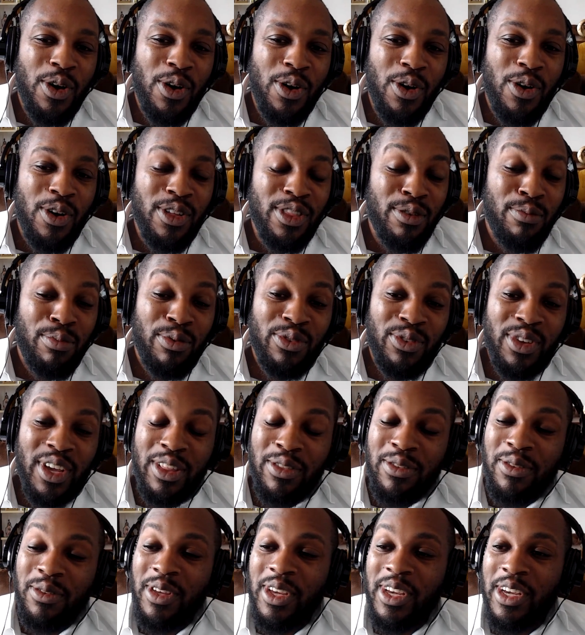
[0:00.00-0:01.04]

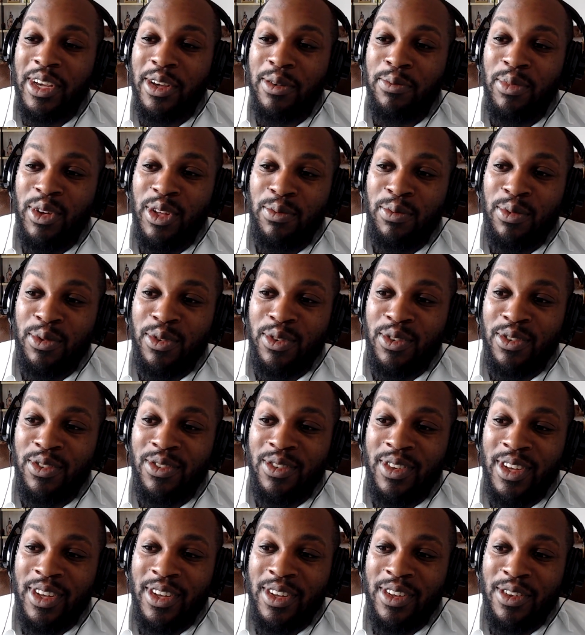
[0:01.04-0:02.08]
100%, Pete, because
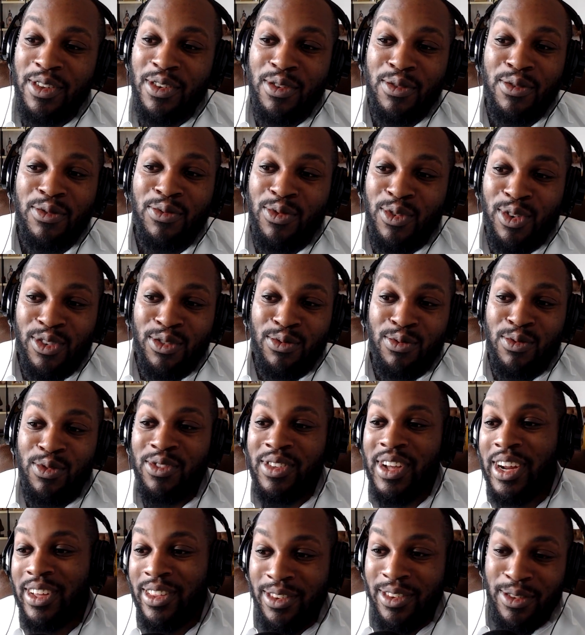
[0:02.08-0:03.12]
of course, we
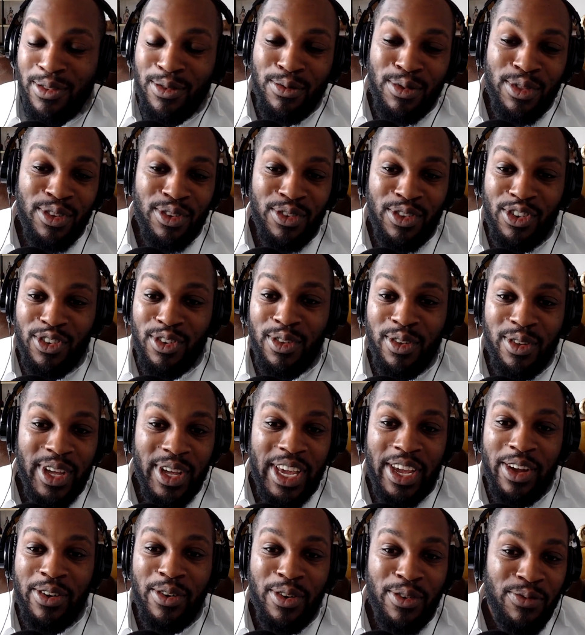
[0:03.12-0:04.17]
started with the digital
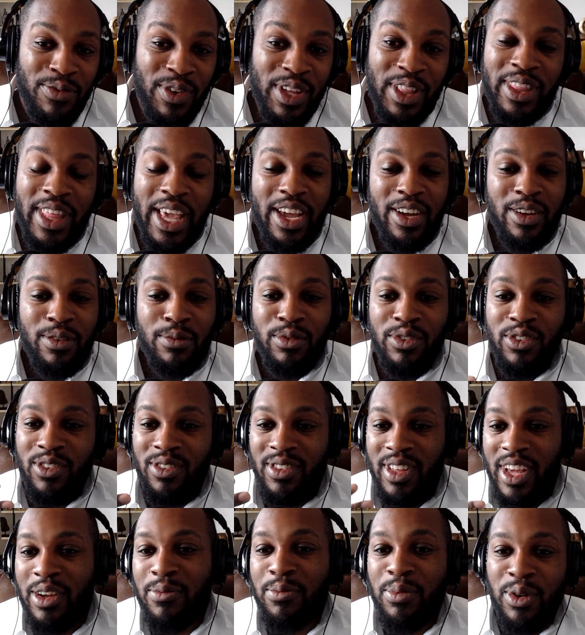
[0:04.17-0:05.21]
area of fintech, which is
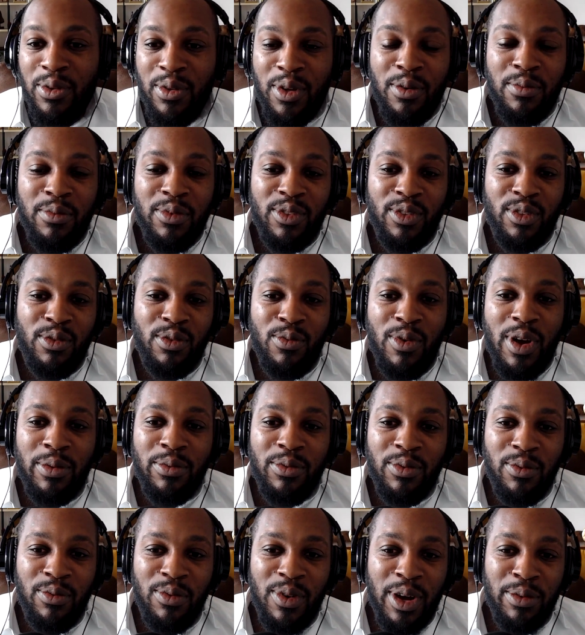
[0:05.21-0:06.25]
like predominantly
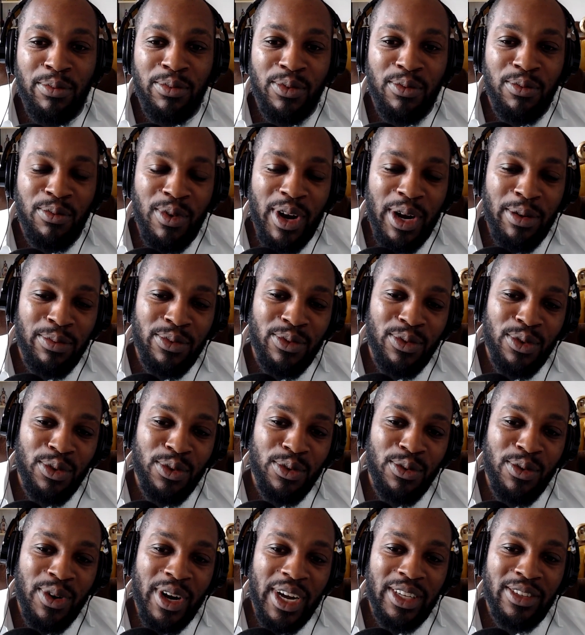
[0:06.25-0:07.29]
Web
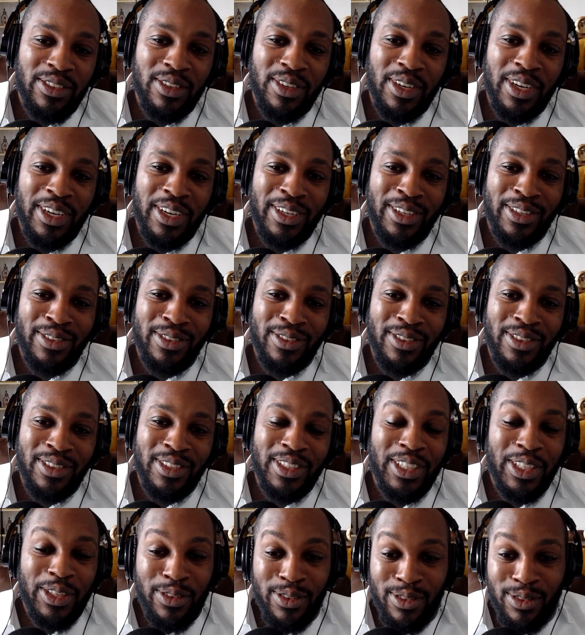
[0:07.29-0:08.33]
2, right? And
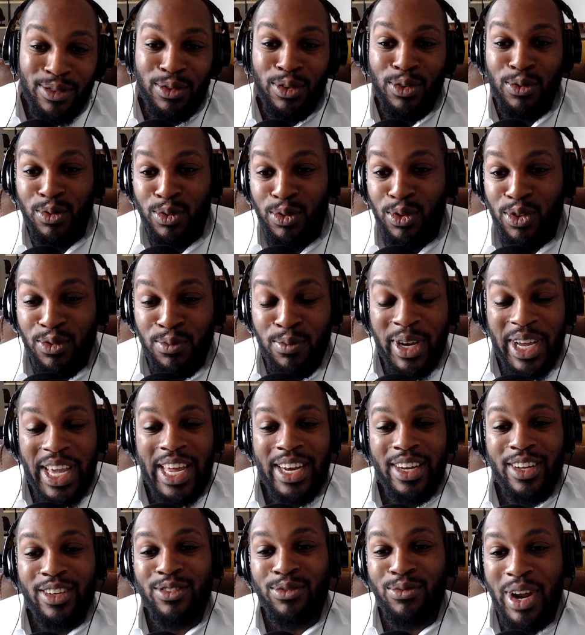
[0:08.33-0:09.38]
do those
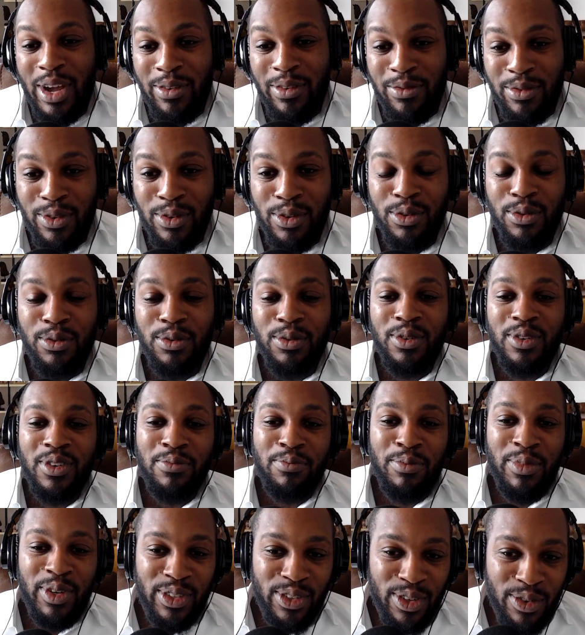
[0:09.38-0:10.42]
mechanics, revenue,
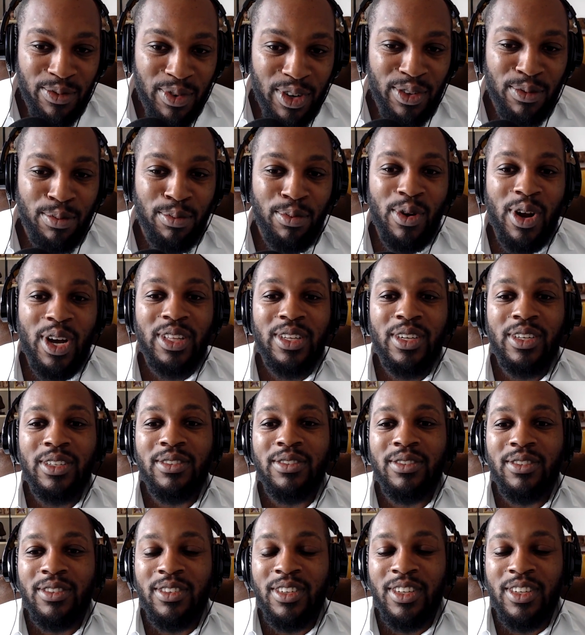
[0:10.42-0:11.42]
build your first product,